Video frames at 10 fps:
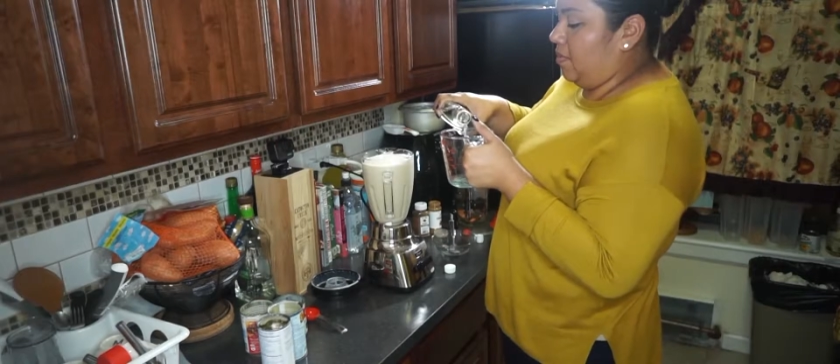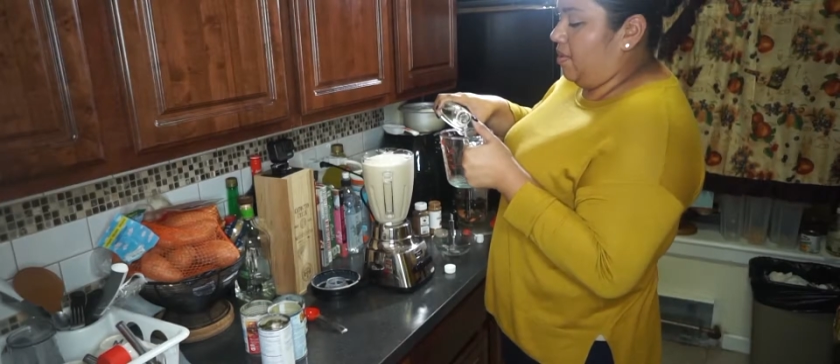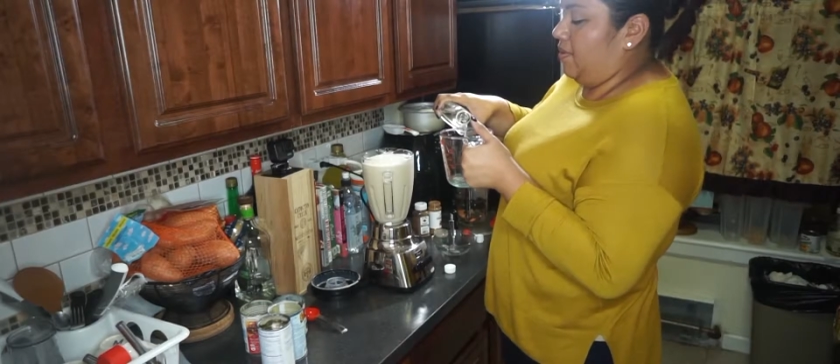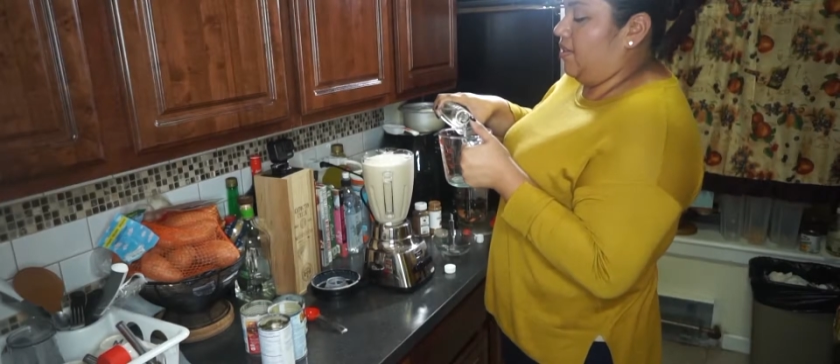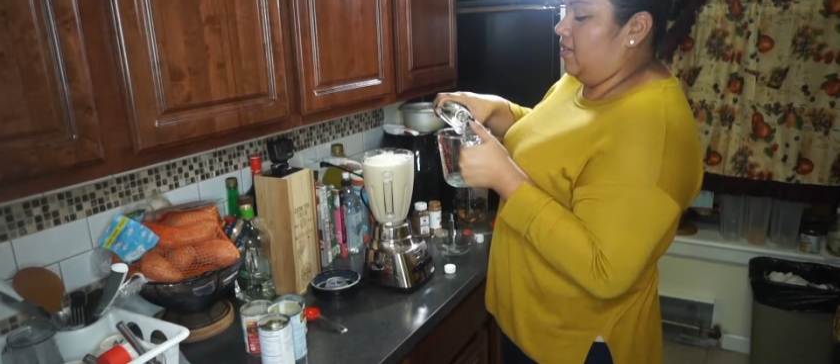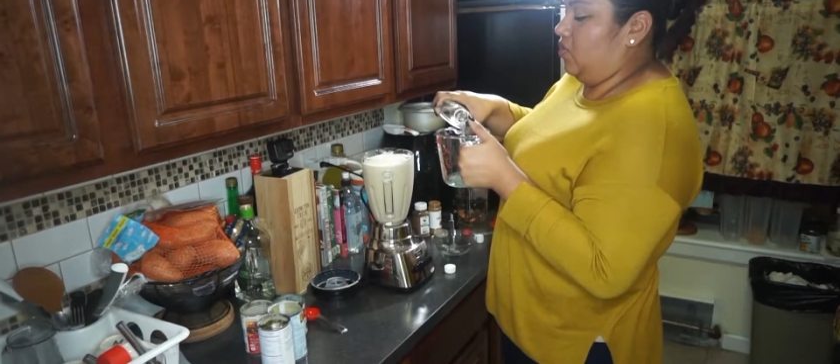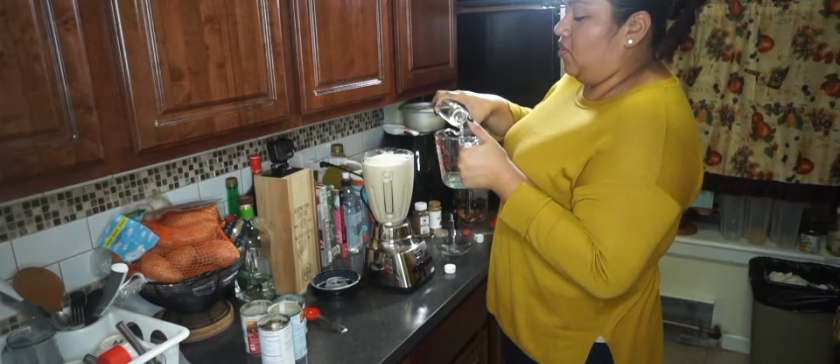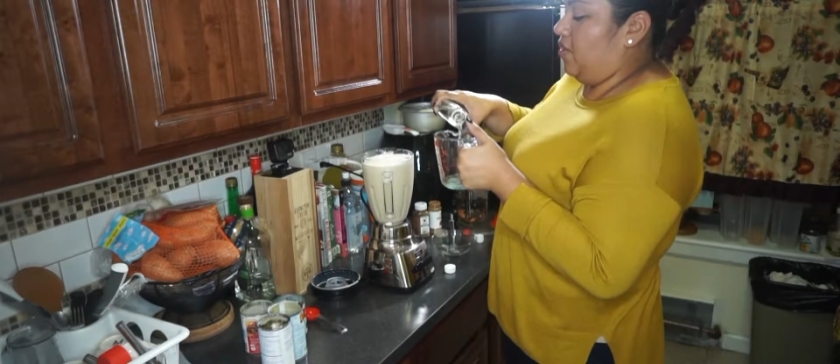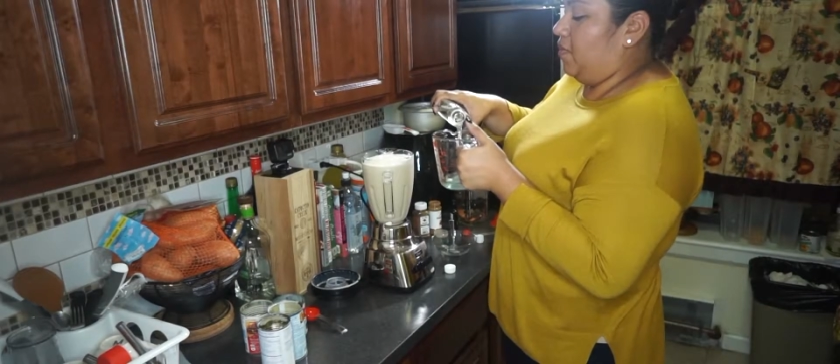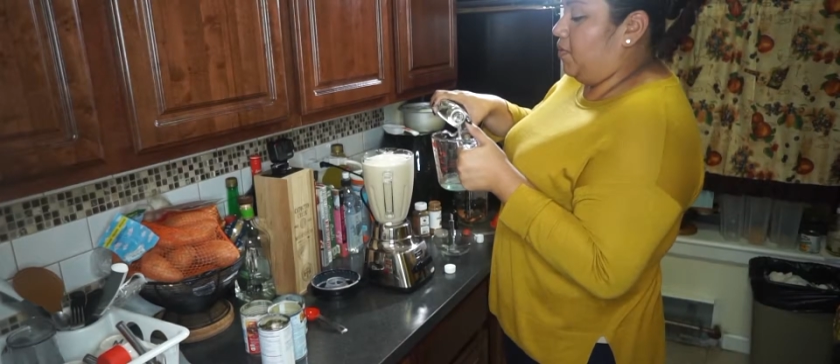but we're gonna
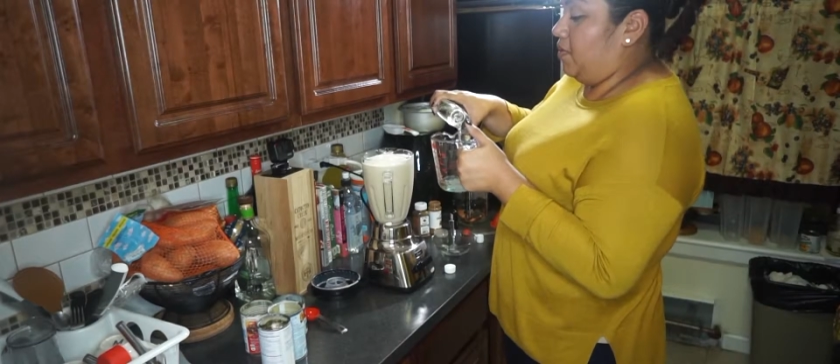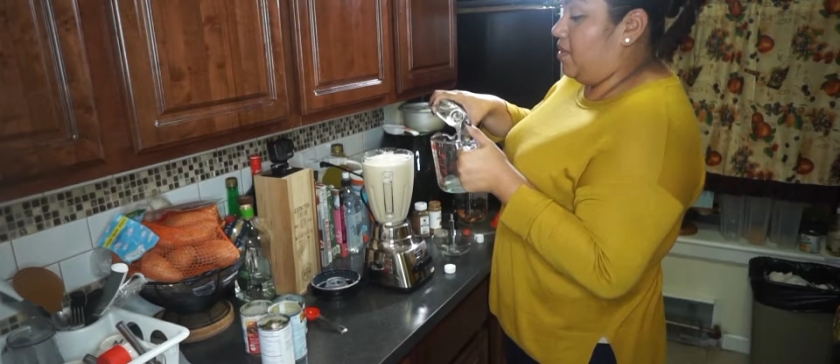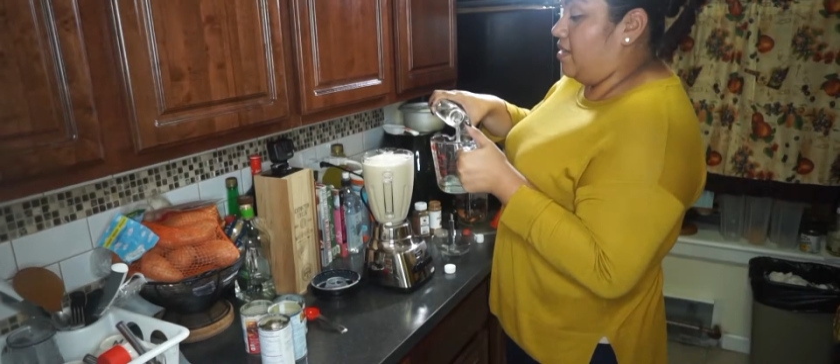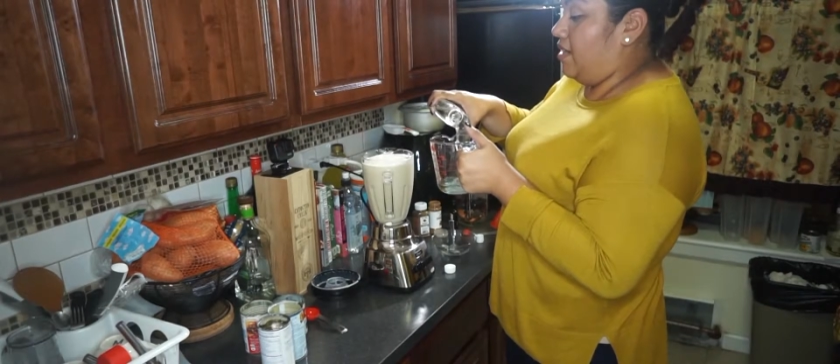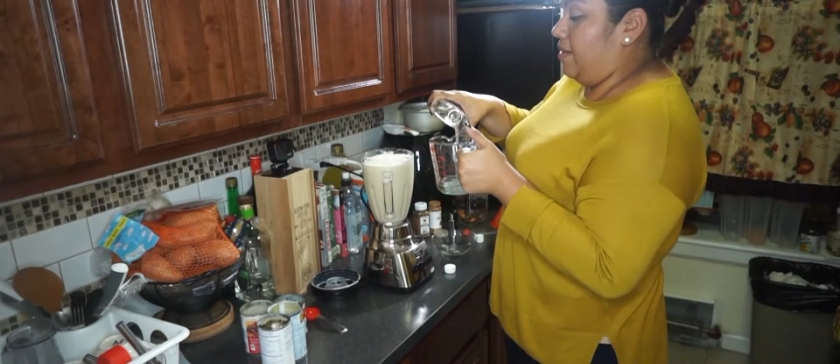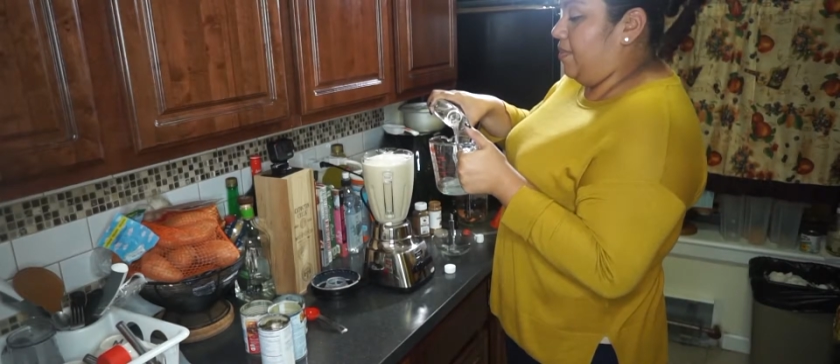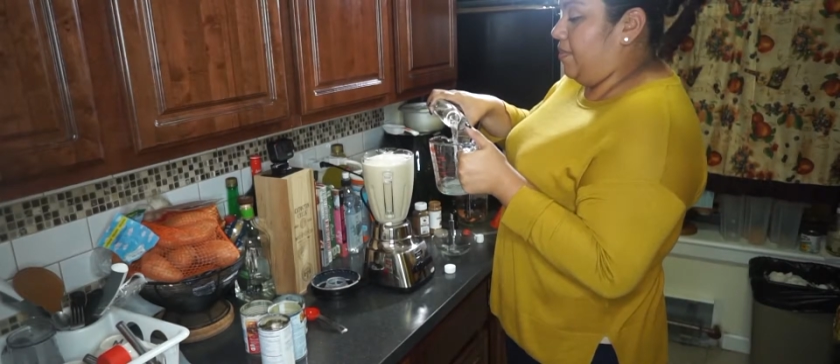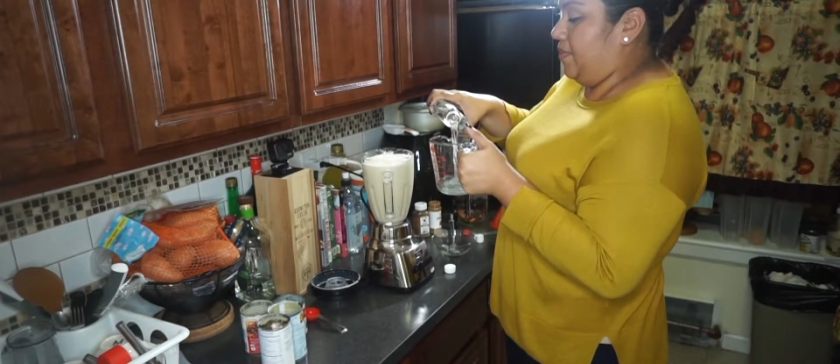start off with 1 cup.